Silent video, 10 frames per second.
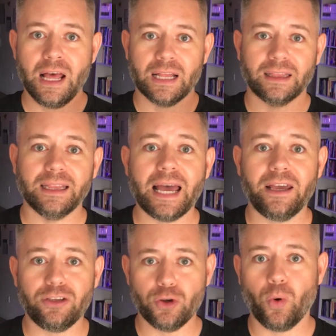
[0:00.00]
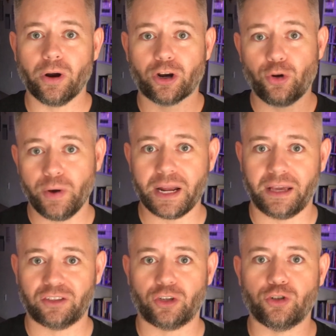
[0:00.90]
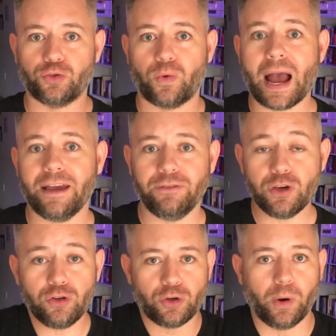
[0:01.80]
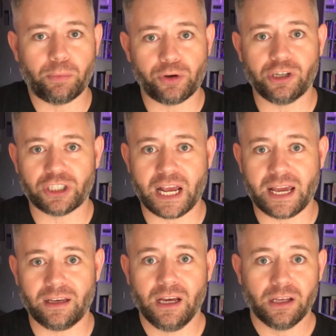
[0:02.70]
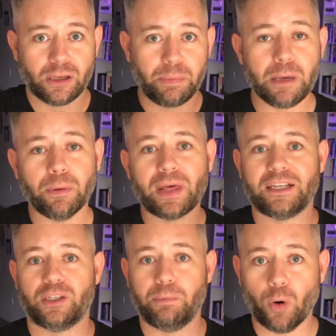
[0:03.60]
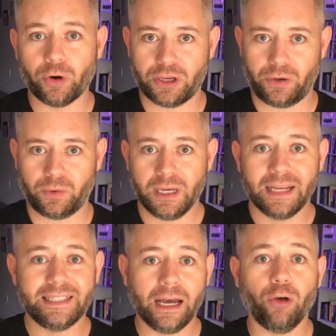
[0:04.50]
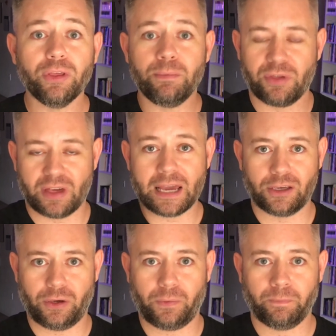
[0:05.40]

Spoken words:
let your critics drive you to appreciate the people that support you. Tell them thank you.